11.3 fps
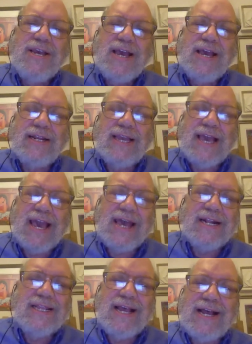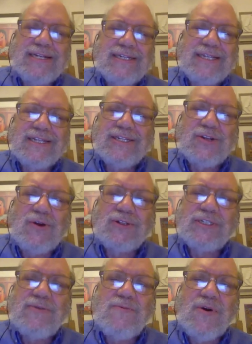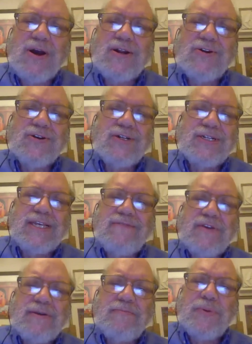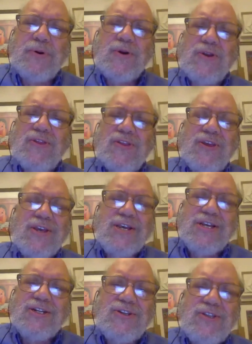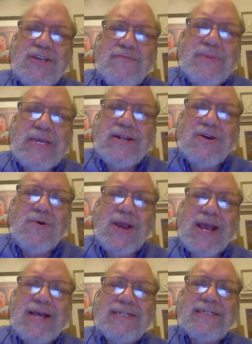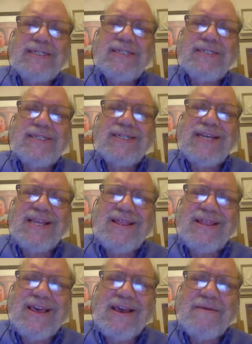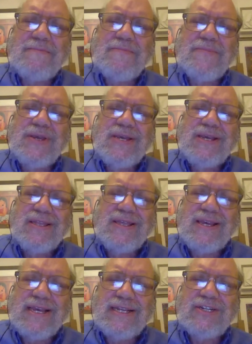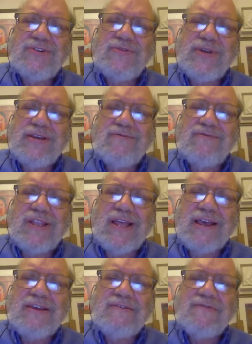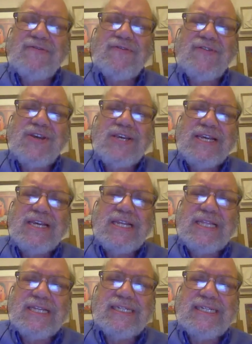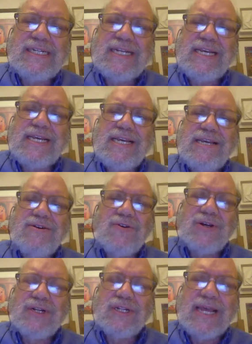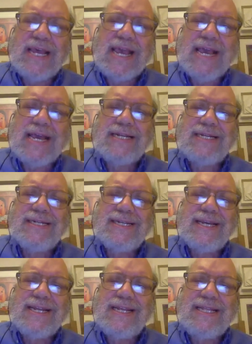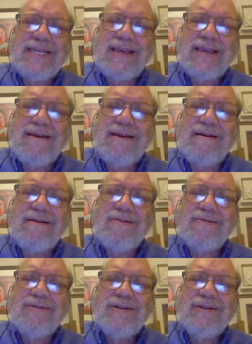and catalyzed the salty waters, giving birth to the amino acids, in them the history of life in the sea, on land, and in the air.